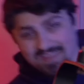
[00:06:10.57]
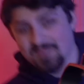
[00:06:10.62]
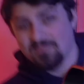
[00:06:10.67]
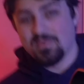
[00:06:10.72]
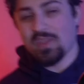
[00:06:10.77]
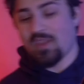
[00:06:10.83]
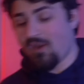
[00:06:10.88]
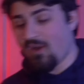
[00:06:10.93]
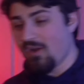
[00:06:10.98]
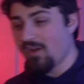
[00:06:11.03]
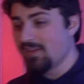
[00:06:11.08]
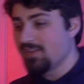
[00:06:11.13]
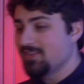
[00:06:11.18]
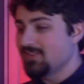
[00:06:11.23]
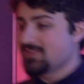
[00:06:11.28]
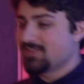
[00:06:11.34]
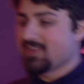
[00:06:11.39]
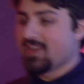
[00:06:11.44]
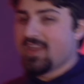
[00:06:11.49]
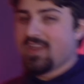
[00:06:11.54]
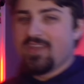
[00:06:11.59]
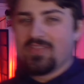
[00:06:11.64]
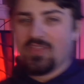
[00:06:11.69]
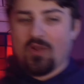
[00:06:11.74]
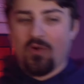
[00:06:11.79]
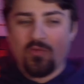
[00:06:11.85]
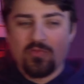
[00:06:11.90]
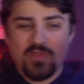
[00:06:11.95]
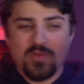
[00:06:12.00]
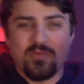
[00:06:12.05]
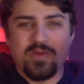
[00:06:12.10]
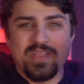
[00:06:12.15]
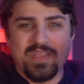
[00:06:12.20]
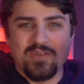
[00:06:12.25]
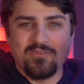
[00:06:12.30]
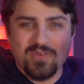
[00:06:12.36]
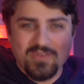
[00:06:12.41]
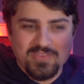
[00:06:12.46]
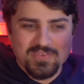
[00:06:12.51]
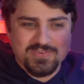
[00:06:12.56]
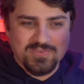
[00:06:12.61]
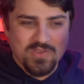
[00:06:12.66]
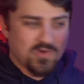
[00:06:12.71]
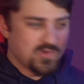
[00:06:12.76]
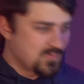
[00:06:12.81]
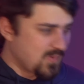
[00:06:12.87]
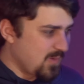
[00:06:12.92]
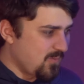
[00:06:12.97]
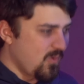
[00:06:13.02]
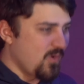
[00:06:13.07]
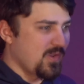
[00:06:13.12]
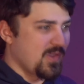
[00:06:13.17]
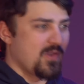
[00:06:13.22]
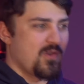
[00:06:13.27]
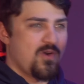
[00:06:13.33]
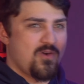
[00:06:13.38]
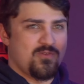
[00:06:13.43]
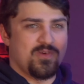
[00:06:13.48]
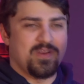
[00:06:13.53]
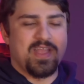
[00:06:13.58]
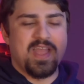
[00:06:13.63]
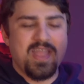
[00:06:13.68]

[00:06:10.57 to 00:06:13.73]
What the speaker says: because the only way to get rid of the snow is by walking over it.